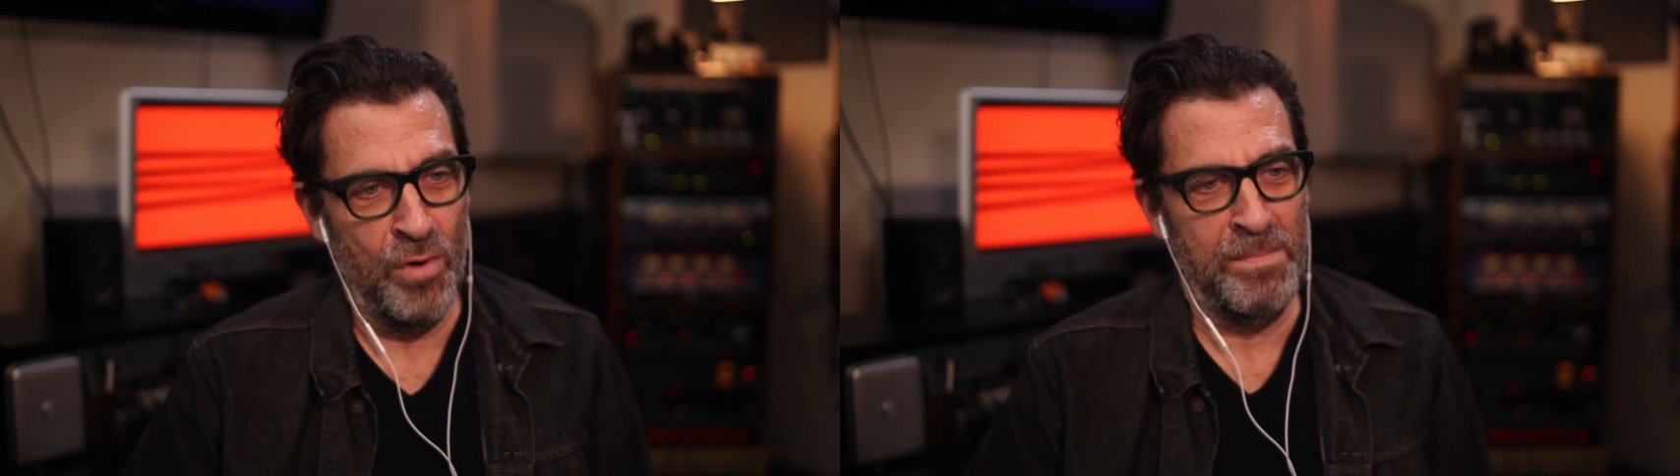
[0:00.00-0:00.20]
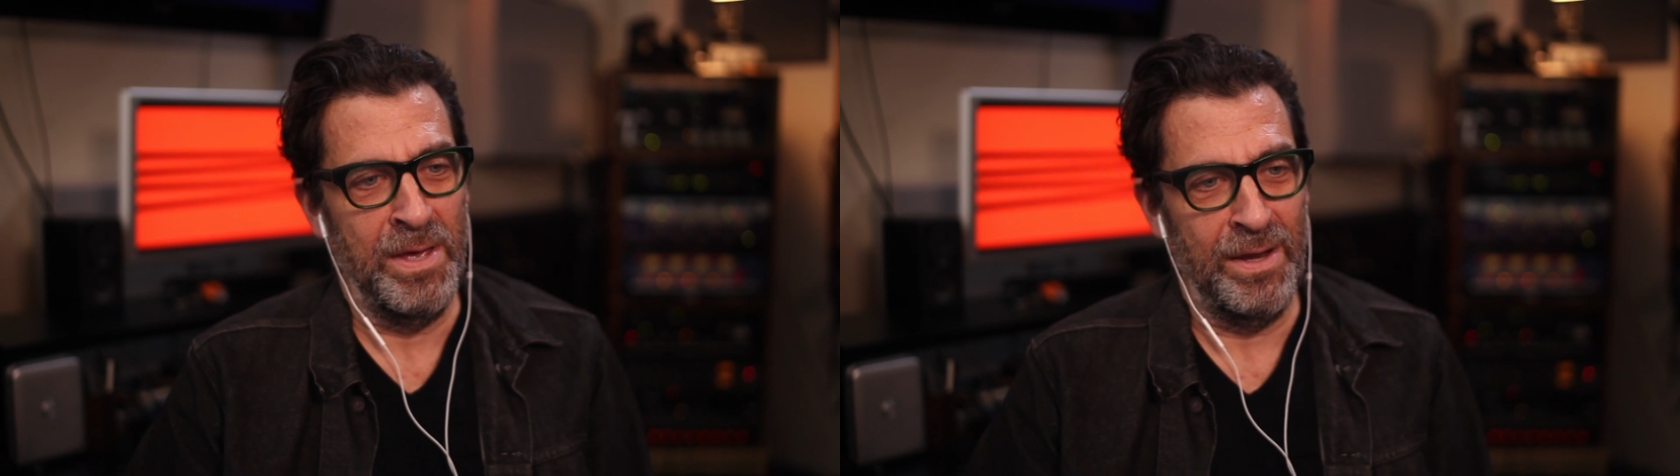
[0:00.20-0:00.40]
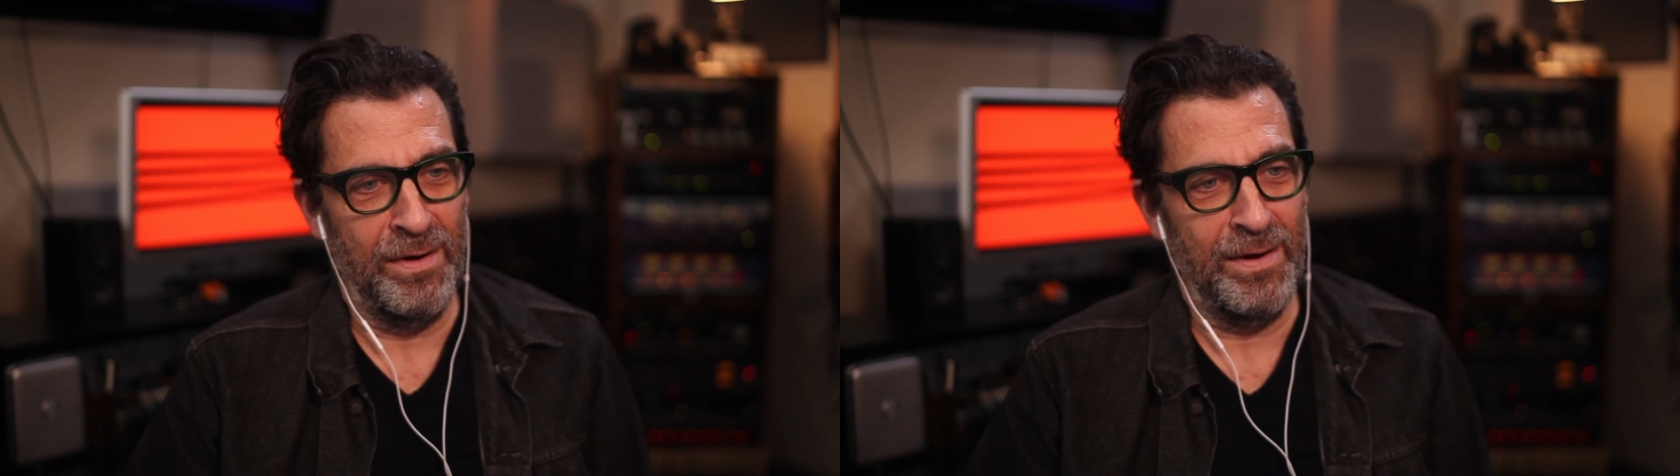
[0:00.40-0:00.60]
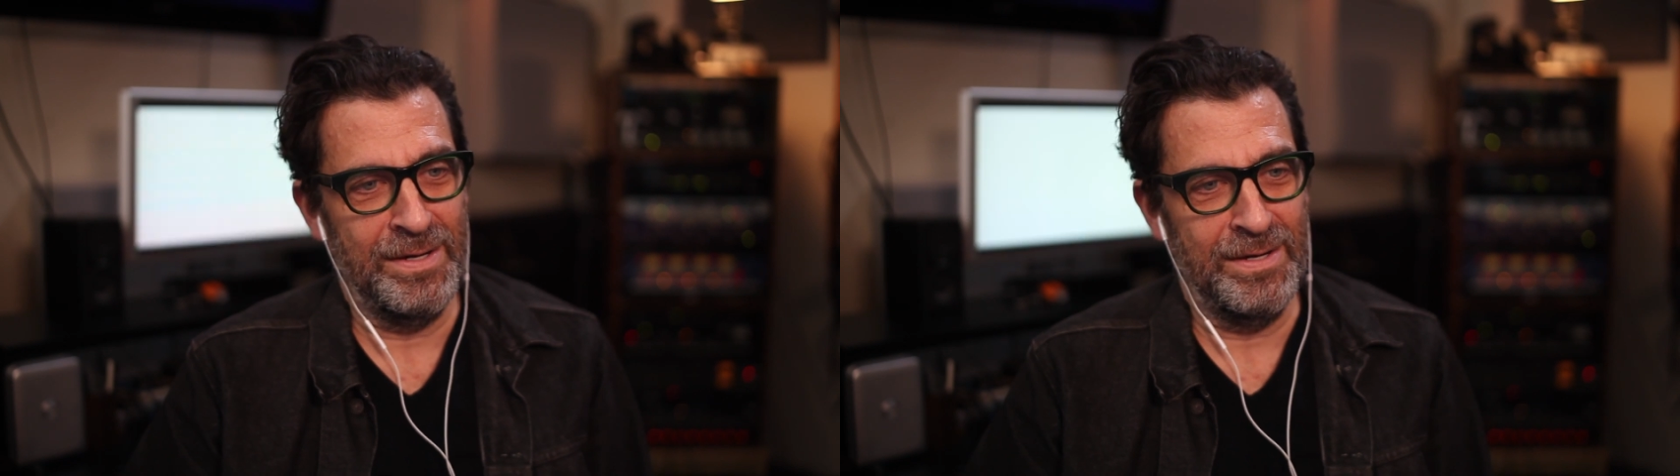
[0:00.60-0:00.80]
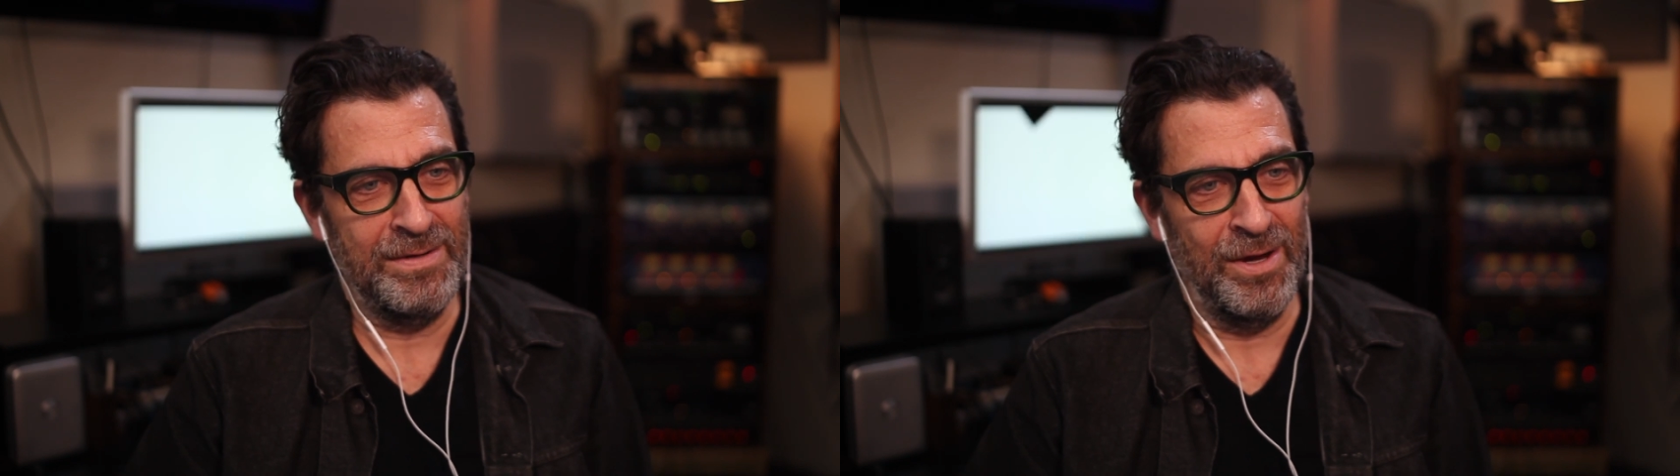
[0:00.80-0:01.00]
women.
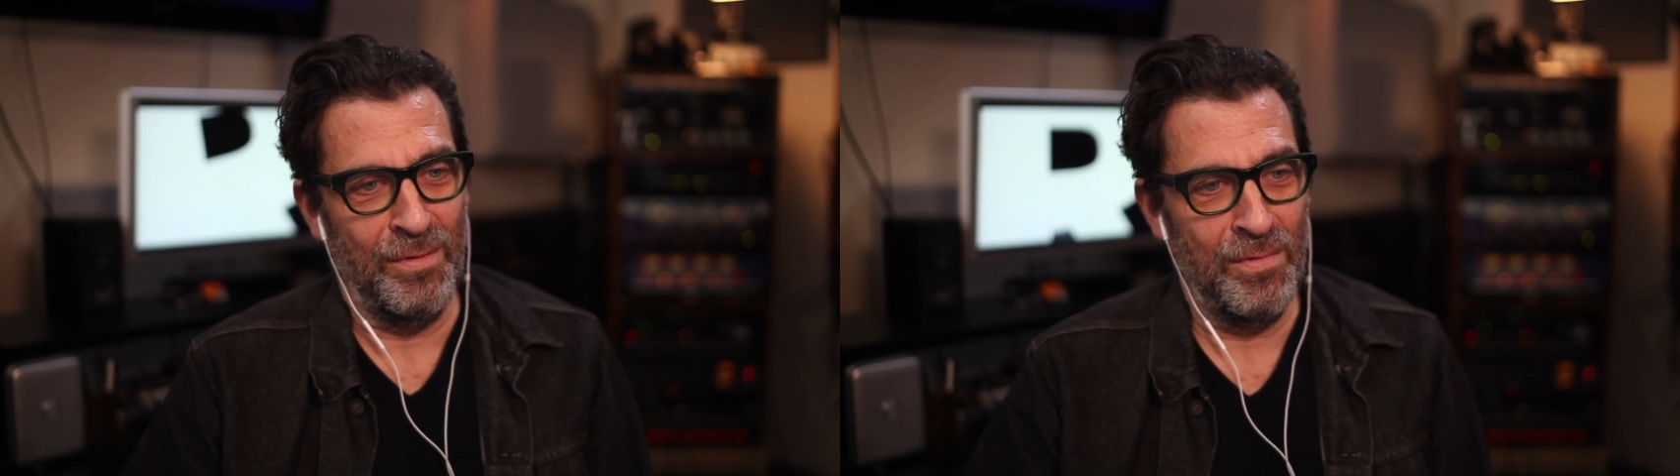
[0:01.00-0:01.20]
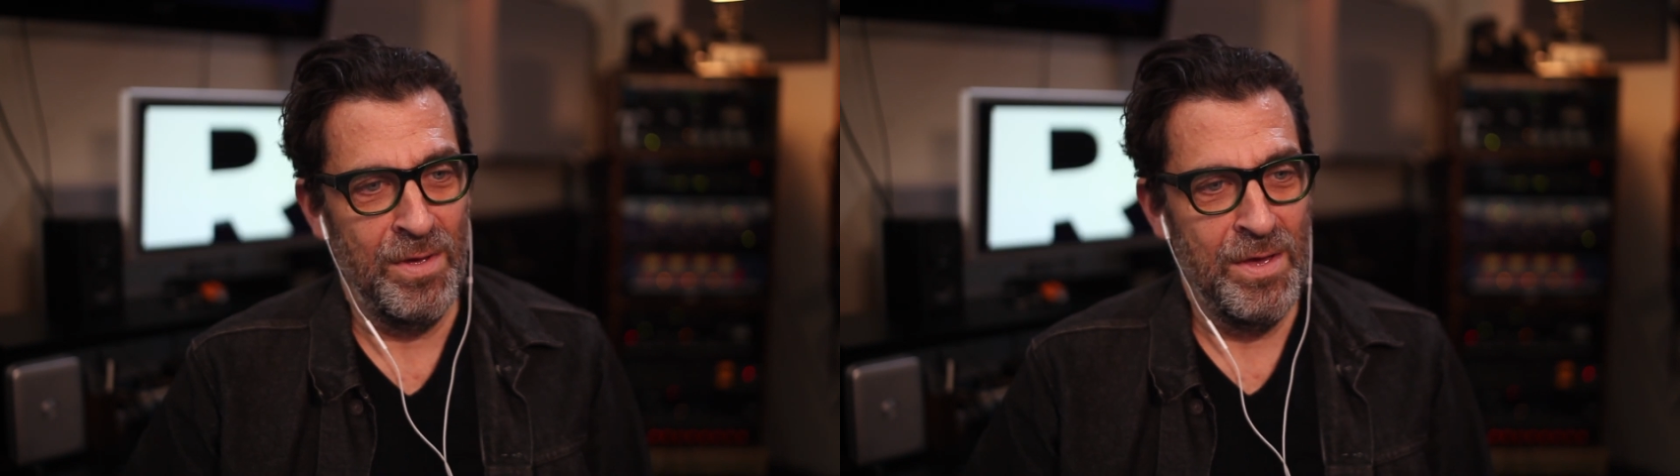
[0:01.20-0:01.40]
I you know,